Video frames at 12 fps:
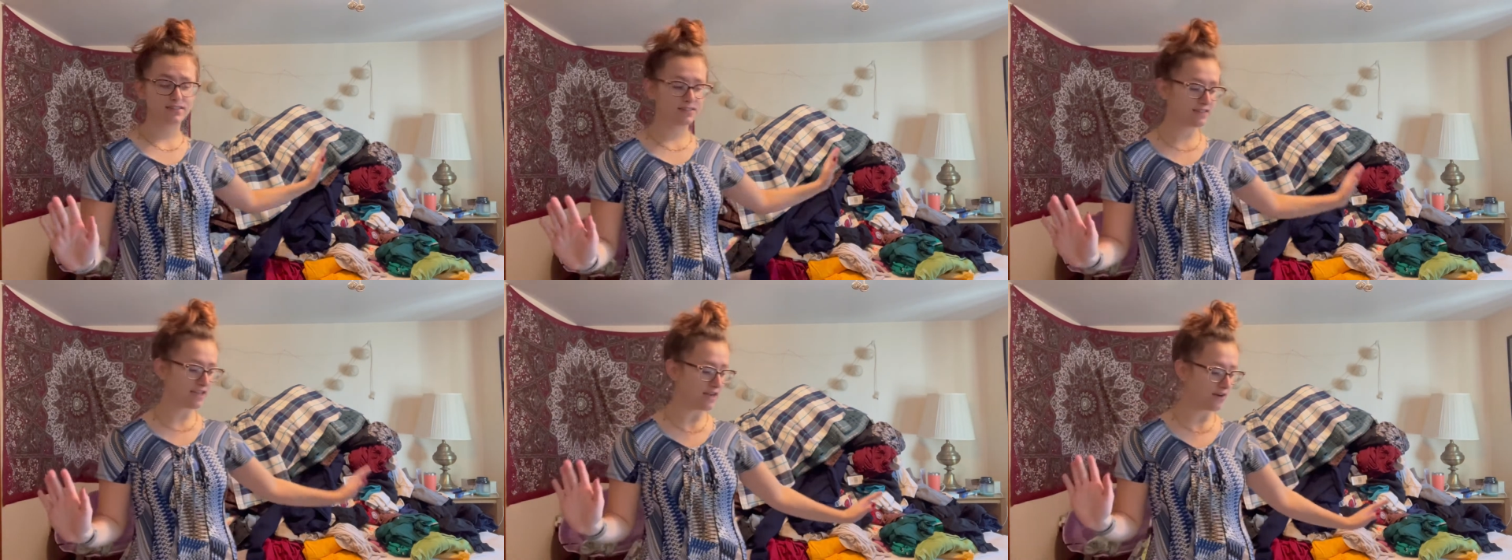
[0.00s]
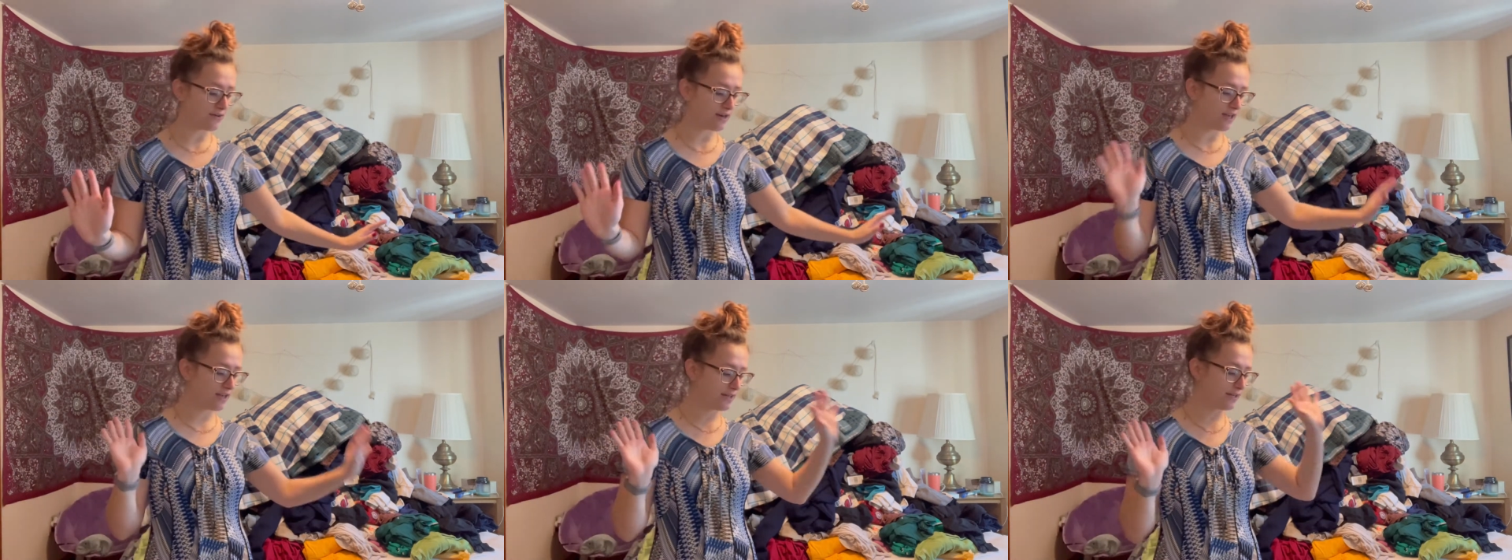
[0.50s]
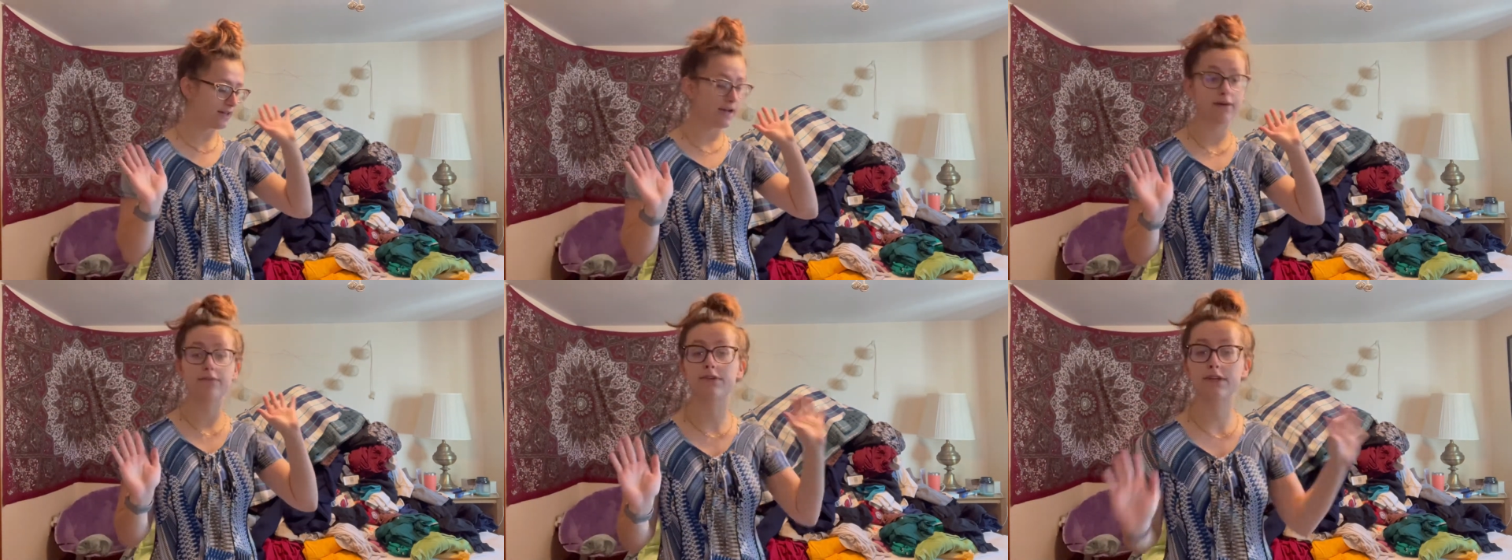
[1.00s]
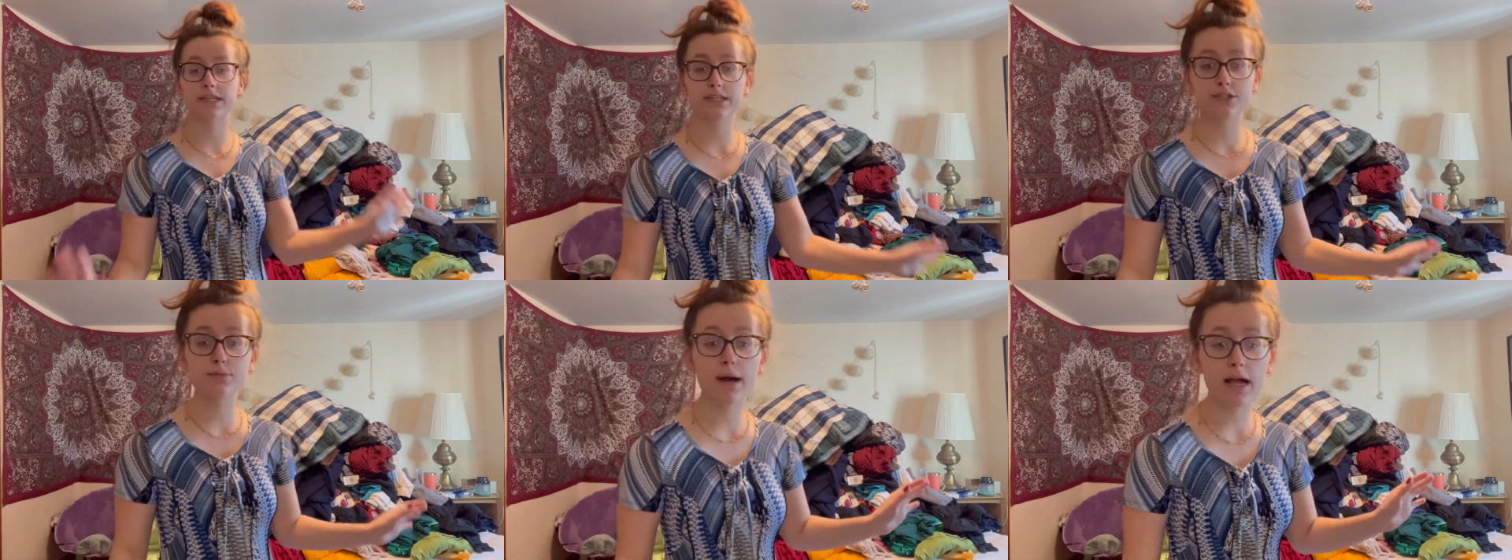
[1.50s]
down. I have created
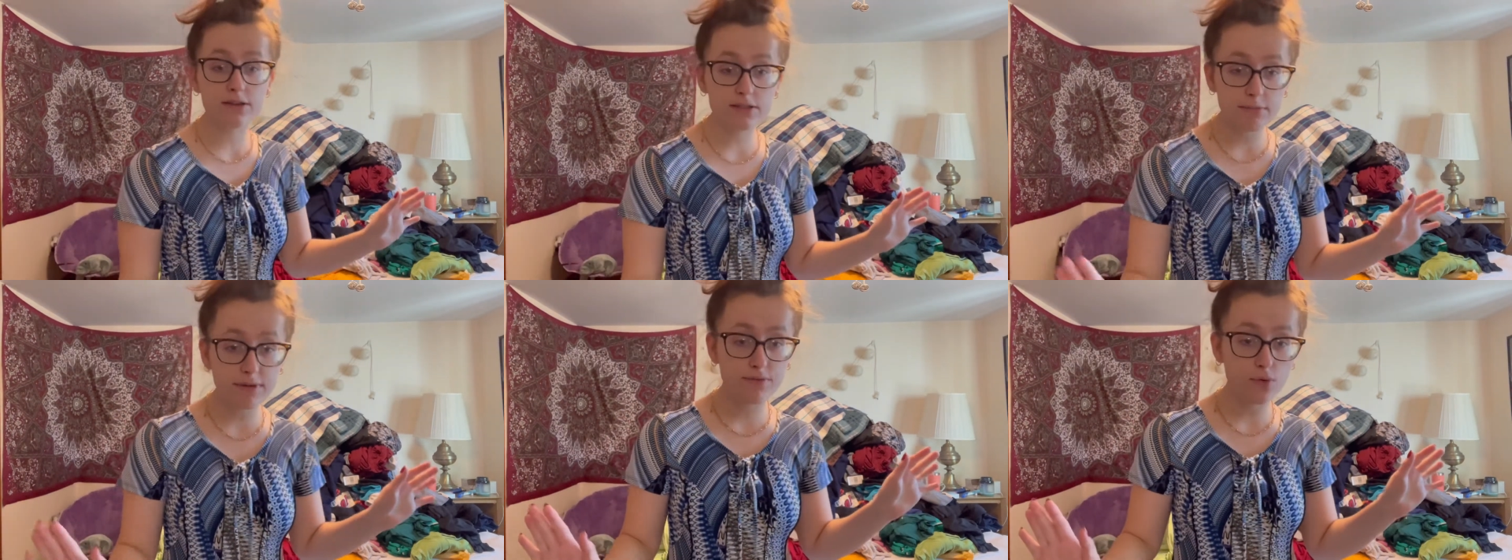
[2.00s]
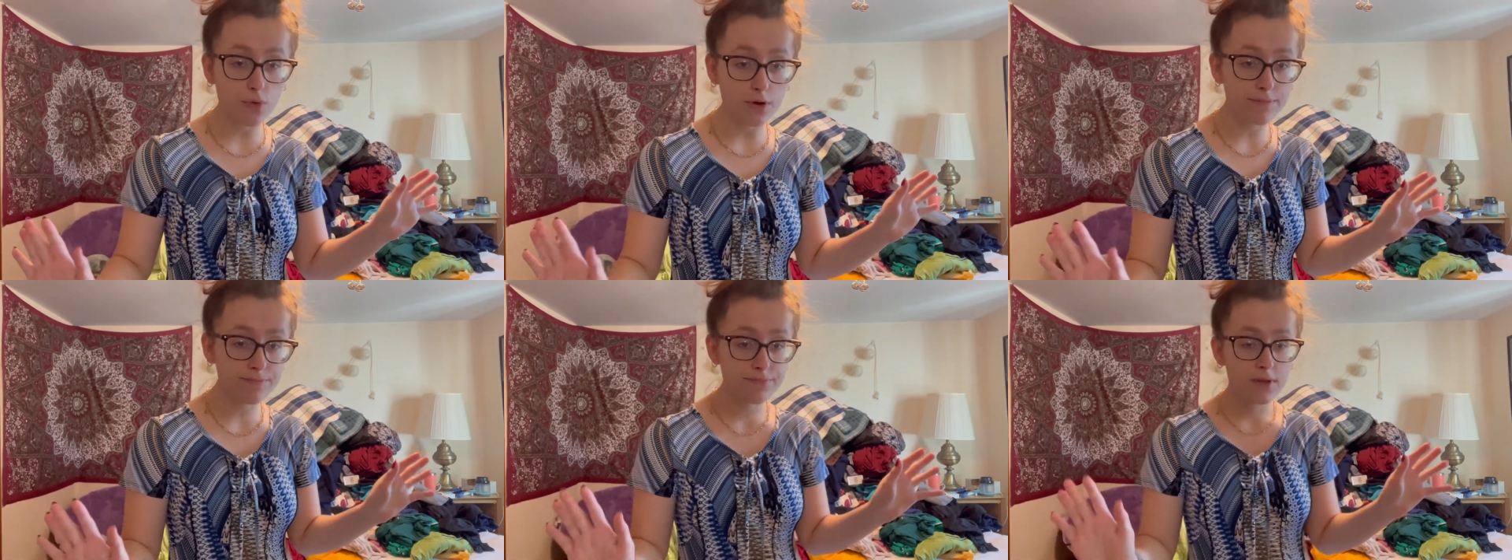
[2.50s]
two piles on my floor.